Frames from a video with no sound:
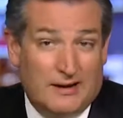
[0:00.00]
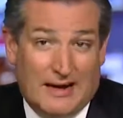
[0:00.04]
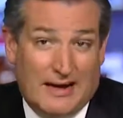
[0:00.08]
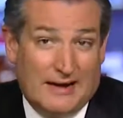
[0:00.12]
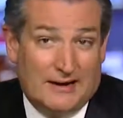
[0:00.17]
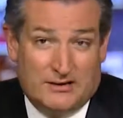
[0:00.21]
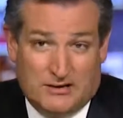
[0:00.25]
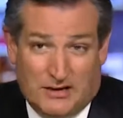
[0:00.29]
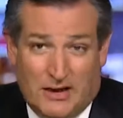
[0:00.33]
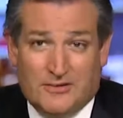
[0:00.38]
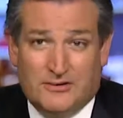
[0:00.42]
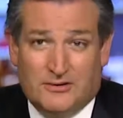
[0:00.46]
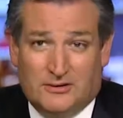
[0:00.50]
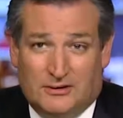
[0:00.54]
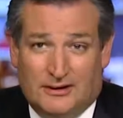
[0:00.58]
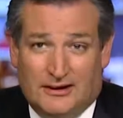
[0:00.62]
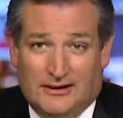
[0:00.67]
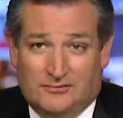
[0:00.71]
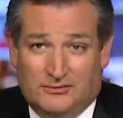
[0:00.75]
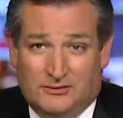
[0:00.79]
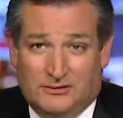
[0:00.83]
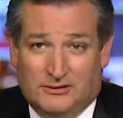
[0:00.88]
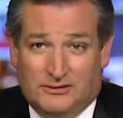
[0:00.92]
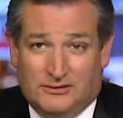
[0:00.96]
At another
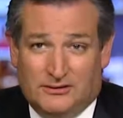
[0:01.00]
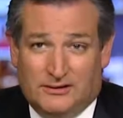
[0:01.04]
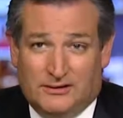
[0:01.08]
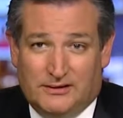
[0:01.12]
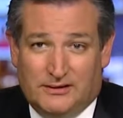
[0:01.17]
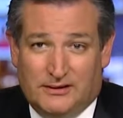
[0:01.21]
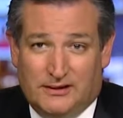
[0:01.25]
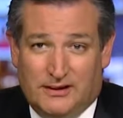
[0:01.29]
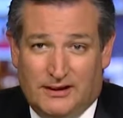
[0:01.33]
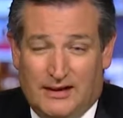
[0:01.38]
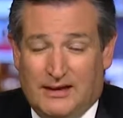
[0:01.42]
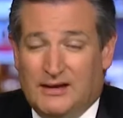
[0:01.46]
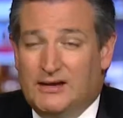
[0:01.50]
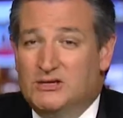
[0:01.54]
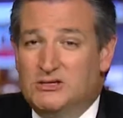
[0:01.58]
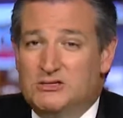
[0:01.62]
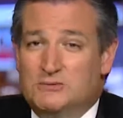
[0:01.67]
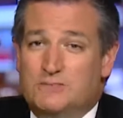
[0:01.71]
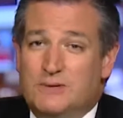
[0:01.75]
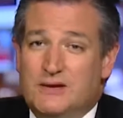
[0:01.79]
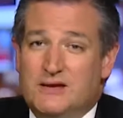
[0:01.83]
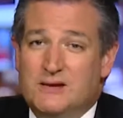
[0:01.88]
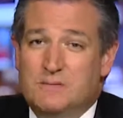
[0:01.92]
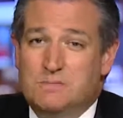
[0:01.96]
level, it
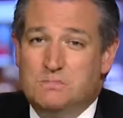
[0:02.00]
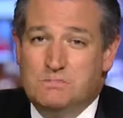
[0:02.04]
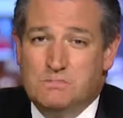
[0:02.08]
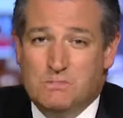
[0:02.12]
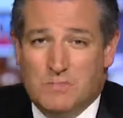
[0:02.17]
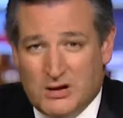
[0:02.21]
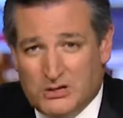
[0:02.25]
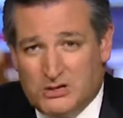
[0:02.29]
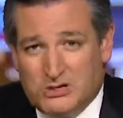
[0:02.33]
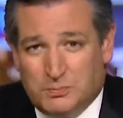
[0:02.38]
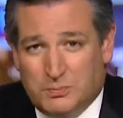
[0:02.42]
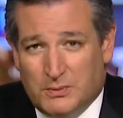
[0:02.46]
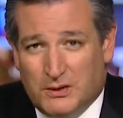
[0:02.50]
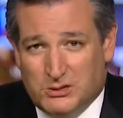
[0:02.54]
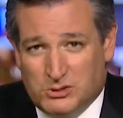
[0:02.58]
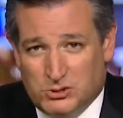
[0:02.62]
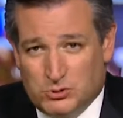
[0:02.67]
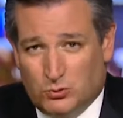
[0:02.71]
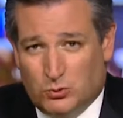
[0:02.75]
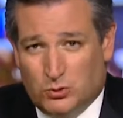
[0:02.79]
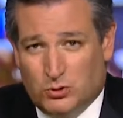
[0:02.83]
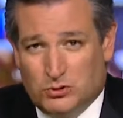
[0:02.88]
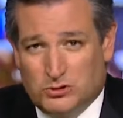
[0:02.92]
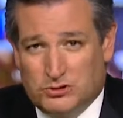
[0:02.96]
has been much,
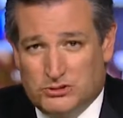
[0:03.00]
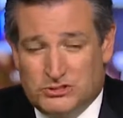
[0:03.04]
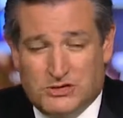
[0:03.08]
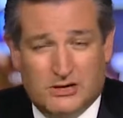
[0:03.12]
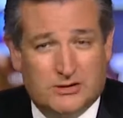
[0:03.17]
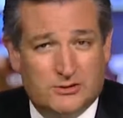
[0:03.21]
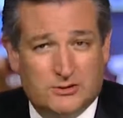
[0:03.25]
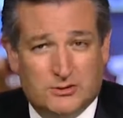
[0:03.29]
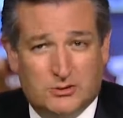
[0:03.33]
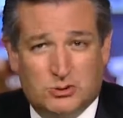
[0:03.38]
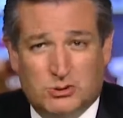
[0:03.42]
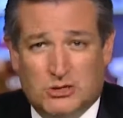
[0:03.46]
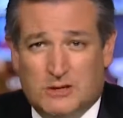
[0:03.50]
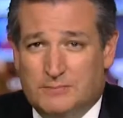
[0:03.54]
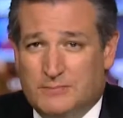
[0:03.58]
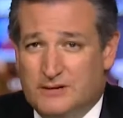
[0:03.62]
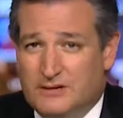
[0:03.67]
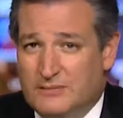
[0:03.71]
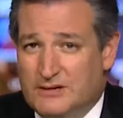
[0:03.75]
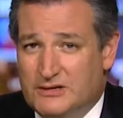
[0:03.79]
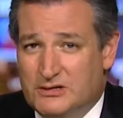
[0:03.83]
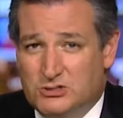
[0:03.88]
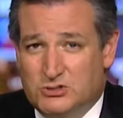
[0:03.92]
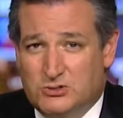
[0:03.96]
much worse under the Trump
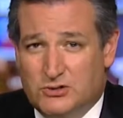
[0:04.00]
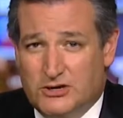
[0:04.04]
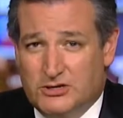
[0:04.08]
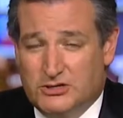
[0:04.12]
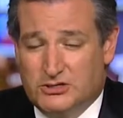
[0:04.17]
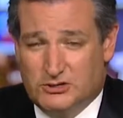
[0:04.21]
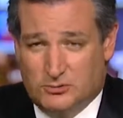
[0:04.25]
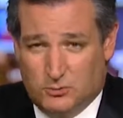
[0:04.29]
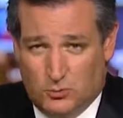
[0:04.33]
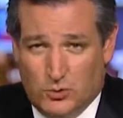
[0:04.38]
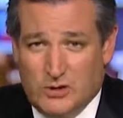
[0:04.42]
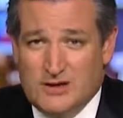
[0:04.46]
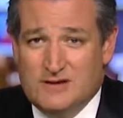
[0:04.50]
administration.